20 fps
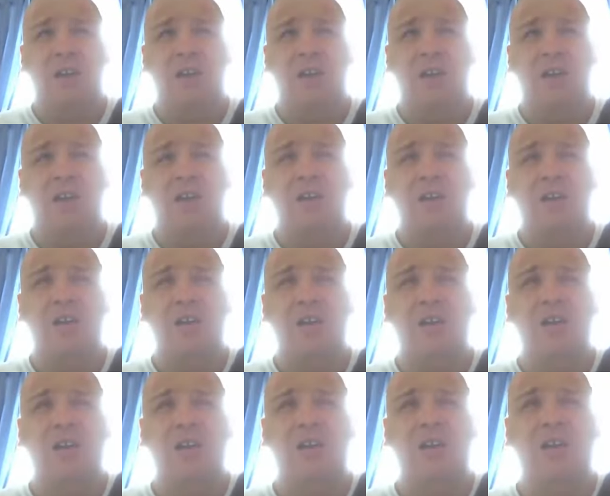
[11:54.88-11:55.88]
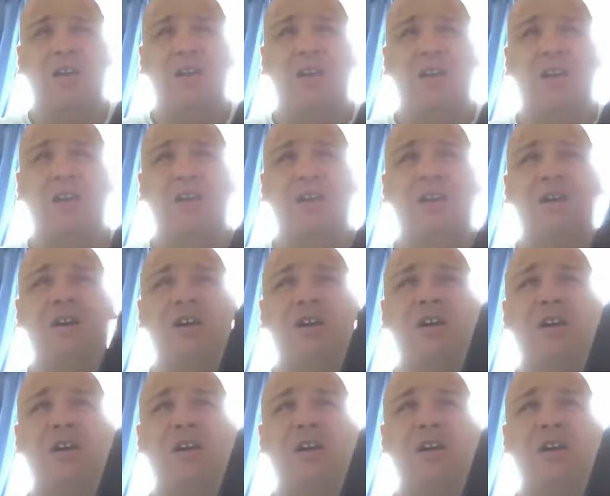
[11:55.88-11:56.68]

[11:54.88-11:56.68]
No one is speaking in this clip.